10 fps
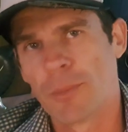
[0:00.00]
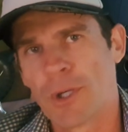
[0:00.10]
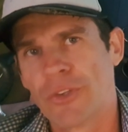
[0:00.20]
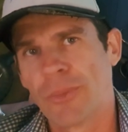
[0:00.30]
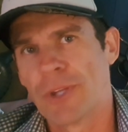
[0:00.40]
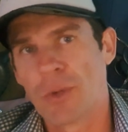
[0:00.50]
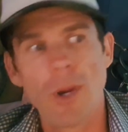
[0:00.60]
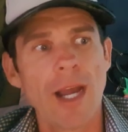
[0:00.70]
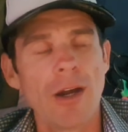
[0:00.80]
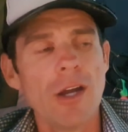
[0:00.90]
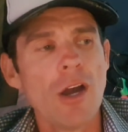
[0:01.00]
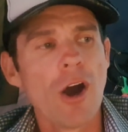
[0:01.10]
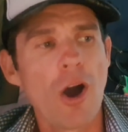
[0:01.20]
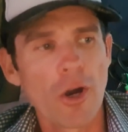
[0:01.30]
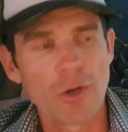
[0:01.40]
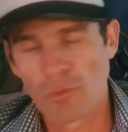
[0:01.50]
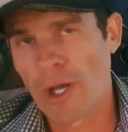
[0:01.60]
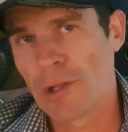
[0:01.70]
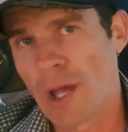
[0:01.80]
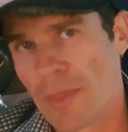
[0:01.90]
because I'm thinking, wow, I'm going to
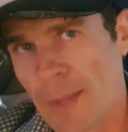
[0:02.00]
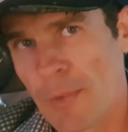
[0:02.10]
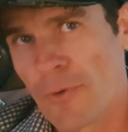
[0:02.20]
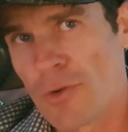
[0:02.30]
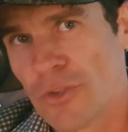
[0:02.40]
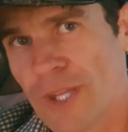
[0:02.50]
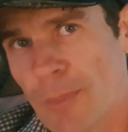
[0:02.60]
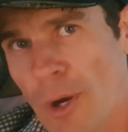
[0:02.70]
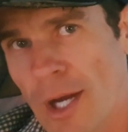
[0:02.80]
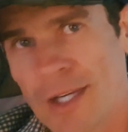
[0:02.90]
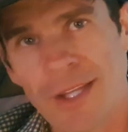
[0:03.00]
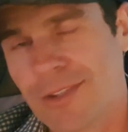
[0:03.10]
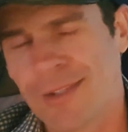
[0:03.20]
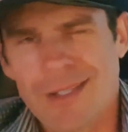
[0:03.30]
ride like them if I use their bike. That's,